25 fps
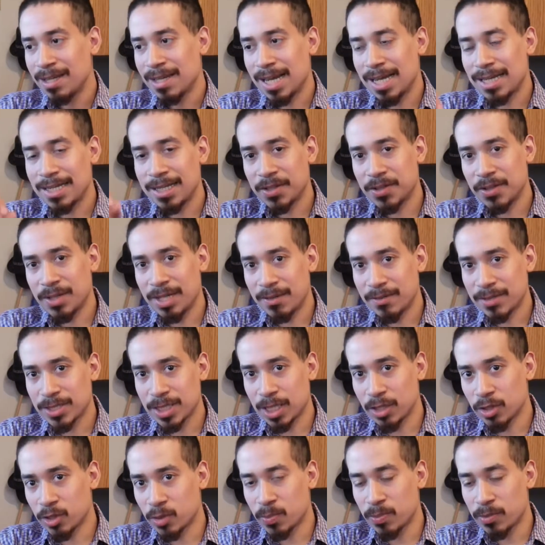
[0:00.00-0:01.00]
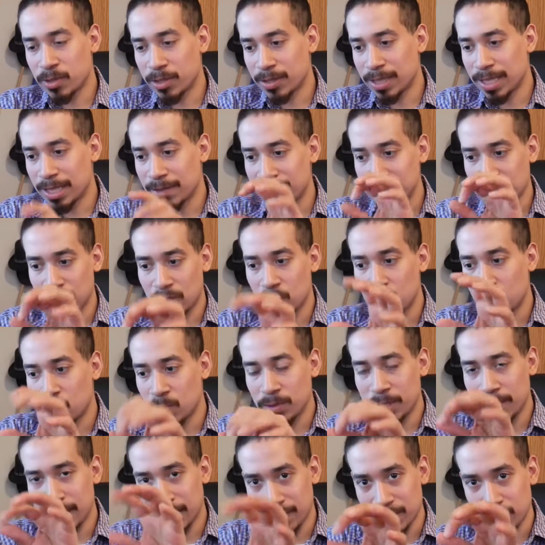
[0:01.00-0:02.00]
And then you have his other, you have his
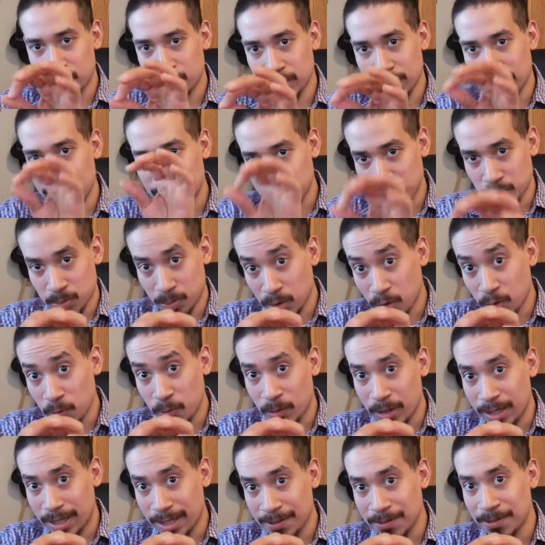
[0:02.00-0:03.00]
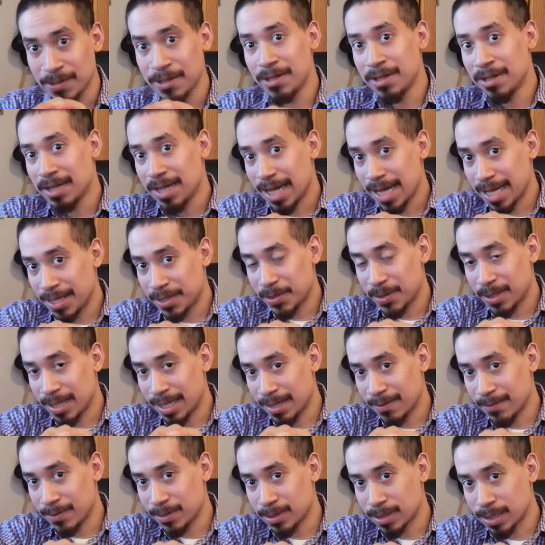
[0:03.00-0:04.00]
old, you have his, you have his profile, and you
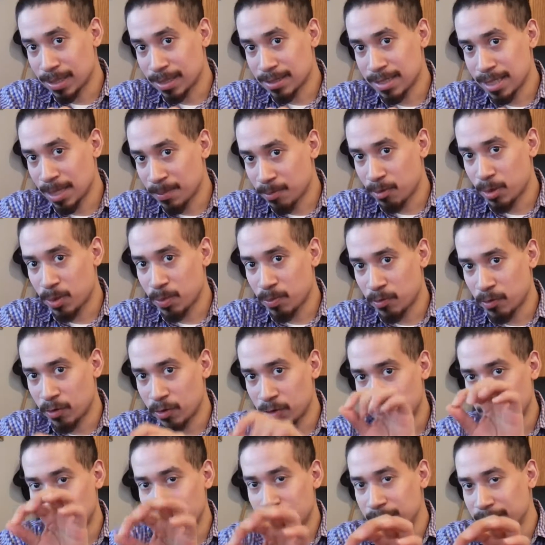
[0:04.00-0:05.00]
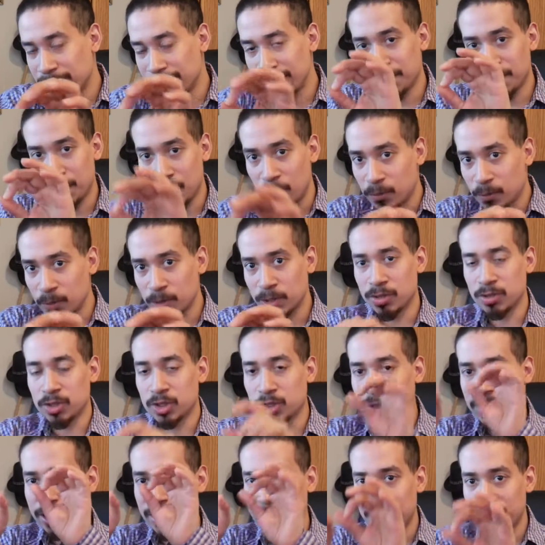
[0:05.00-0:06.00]
have a, a temporary profile. You want to delete both of those.
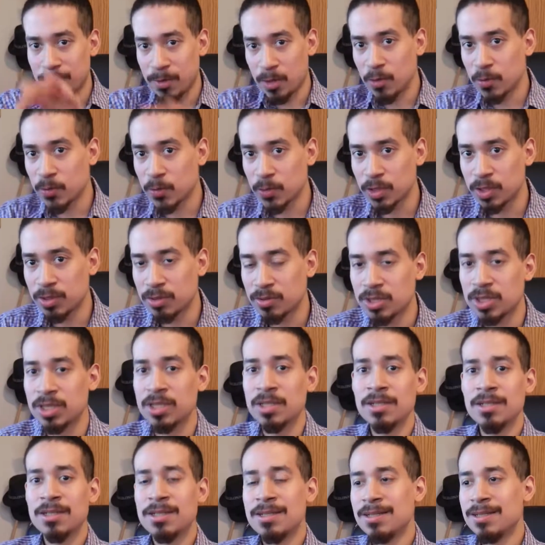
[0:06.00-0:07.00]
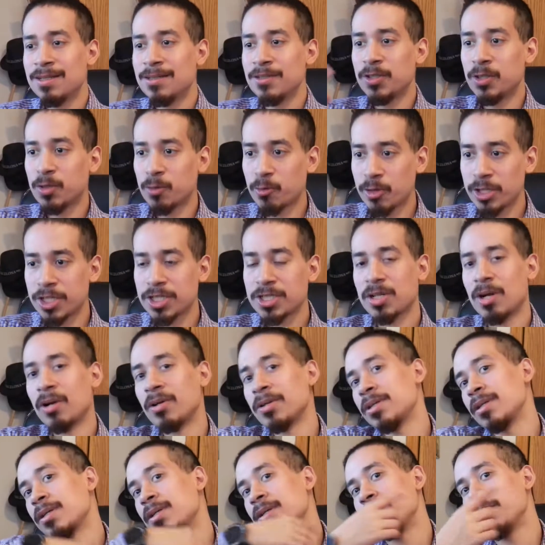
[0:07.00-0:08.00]
You delete both of those, you
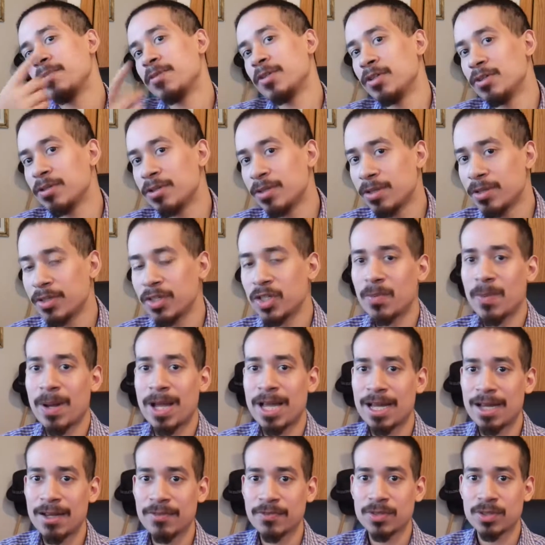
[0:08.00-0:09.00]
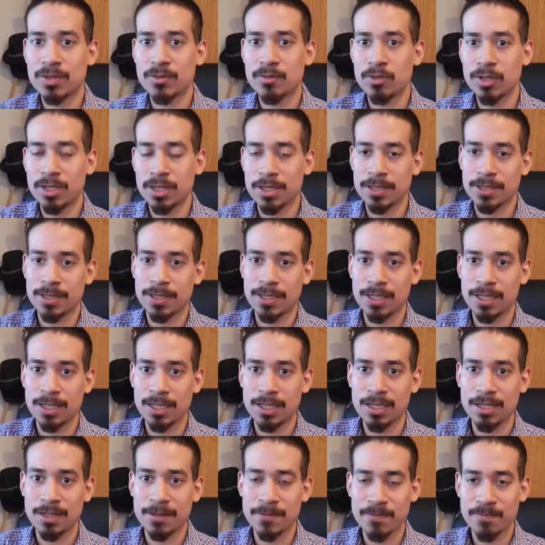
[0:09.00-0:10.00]
restart the computer. You might have to run,
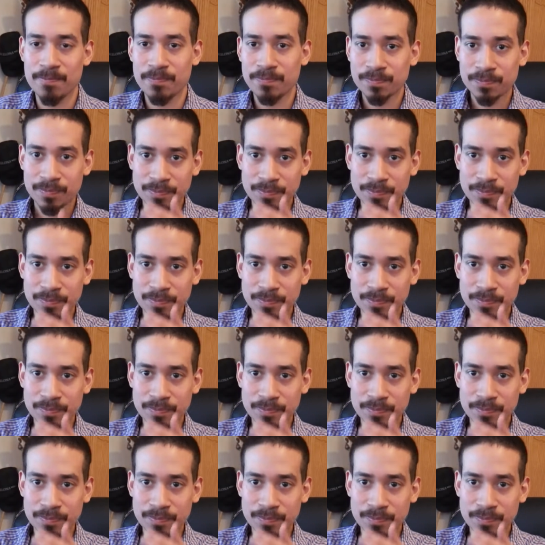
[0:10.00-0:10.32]
um,